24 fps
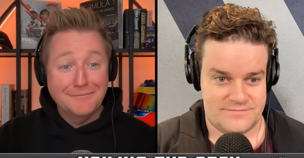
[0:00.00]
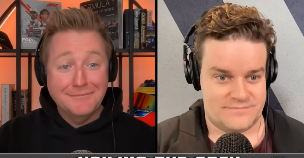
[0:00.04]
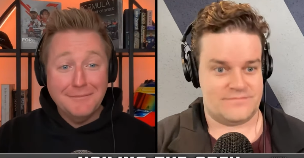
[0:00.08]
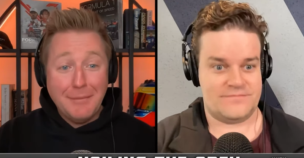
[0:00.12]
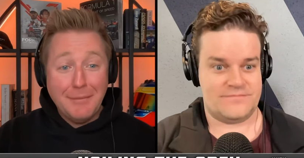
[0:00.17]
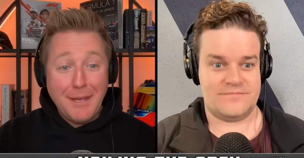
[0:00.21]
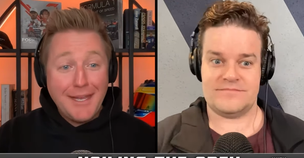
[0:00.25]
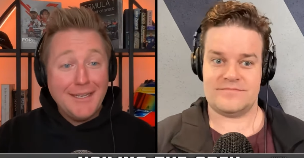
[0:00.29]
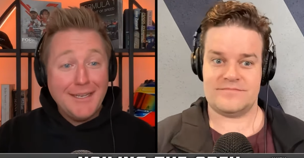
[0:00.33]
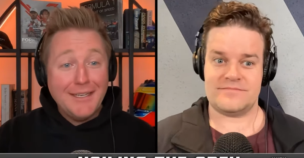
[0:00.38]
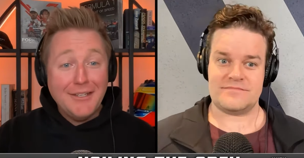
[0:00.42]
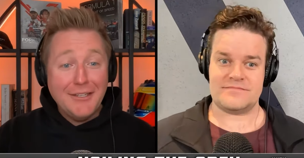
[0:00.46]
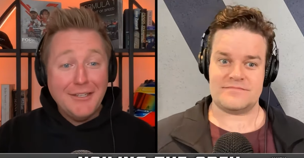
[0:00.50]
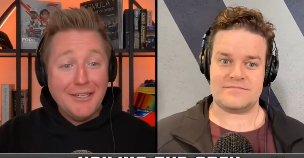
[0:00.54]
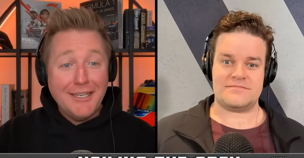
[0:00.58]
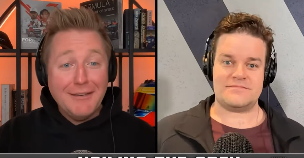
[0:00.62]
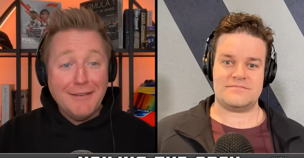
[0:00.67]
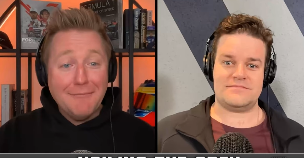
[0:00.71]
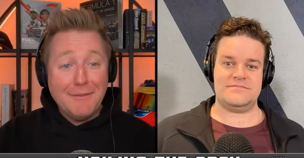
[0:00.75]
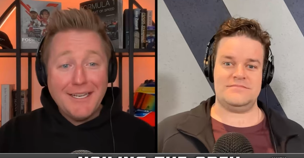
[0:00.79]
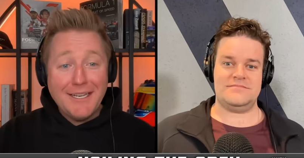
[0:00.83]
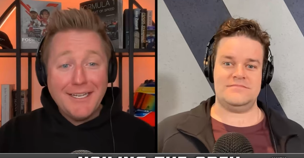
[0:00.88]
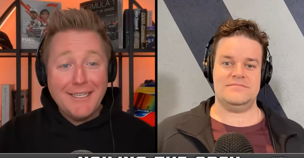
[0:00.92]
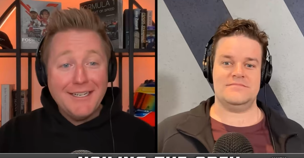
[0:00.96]
Speaker 1: man you
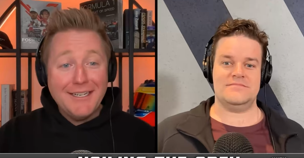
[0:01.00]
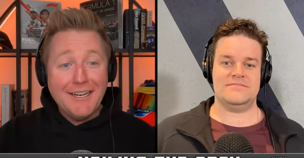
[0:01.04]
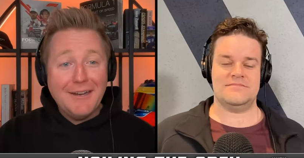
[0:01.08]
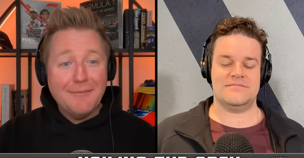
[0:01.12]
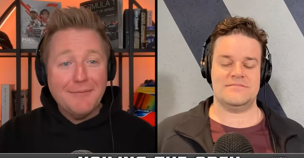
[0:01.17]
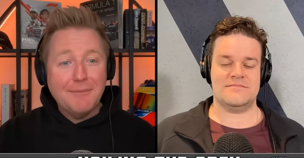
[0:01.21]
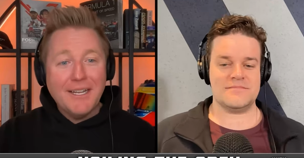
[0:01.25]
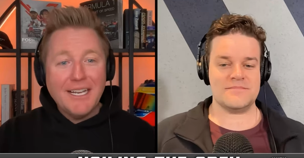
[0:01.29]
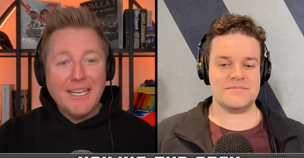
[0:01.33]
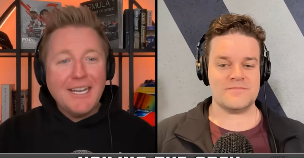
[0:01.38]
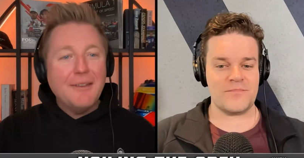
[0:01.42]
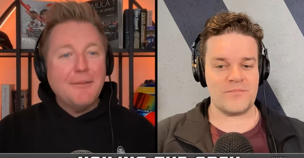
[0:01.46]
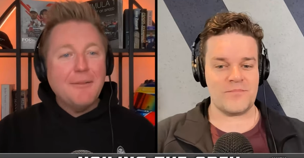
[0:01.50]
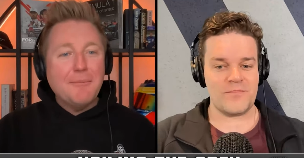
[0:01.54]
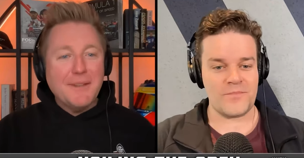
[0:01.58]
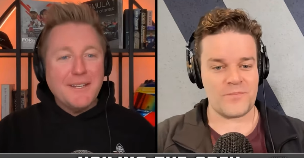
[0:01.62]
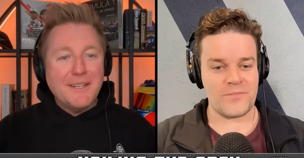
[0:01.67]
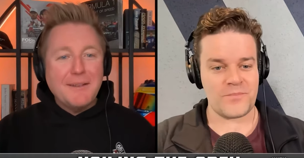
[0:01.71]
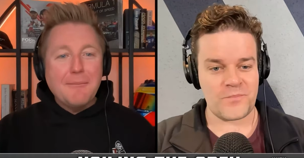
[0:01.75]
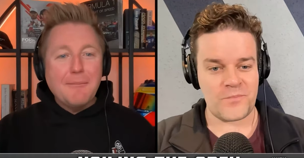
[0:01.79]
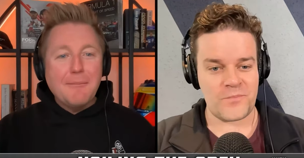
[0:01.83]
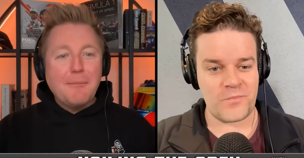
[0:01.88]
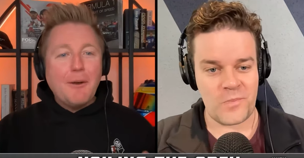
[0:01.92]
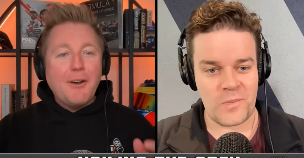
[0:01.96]
can't make it up like it'd
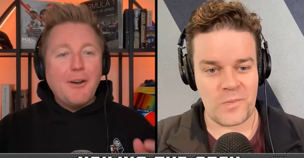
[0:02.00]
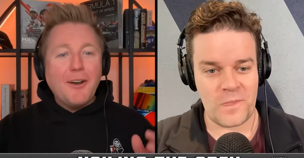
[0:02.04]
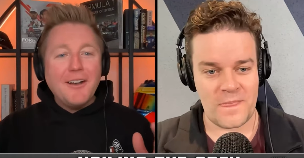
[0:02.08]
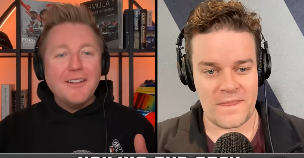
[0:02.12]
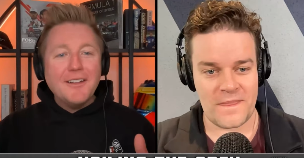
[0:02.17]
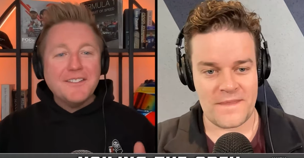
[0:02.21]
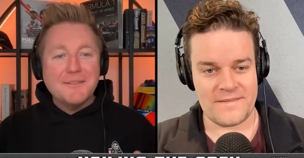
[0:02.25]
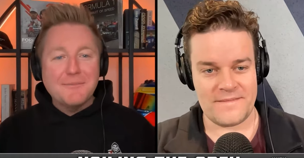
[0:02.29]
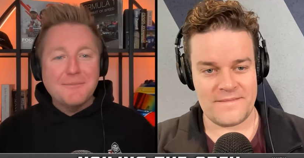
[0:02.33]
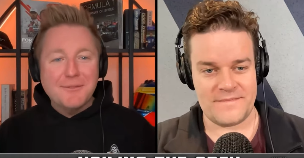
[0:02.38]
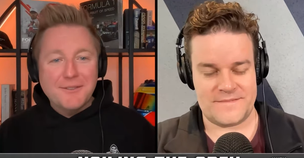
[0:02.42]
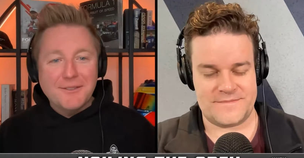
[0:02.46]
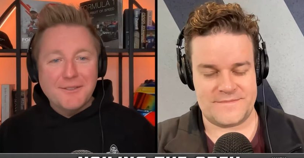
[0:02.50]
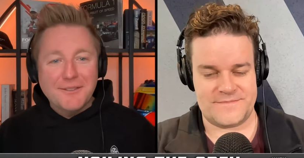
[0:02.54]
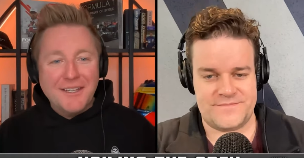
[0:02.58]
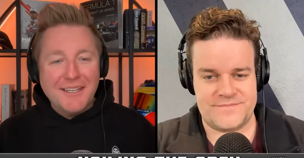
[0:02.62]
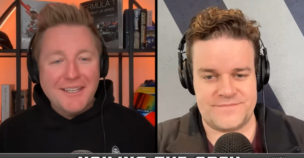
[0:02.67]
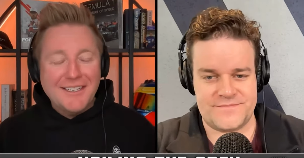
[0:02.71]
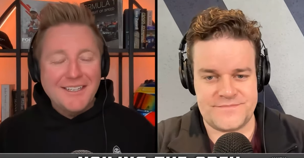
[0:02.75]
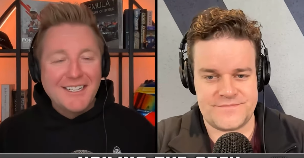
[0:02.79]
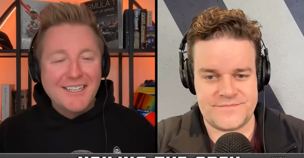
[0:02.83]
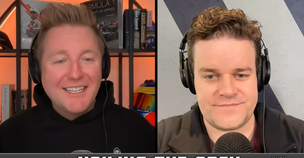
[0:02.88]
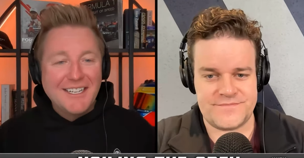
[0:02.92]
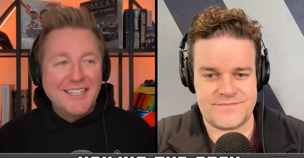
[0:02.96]
be impossible
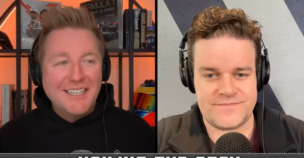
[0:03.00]
like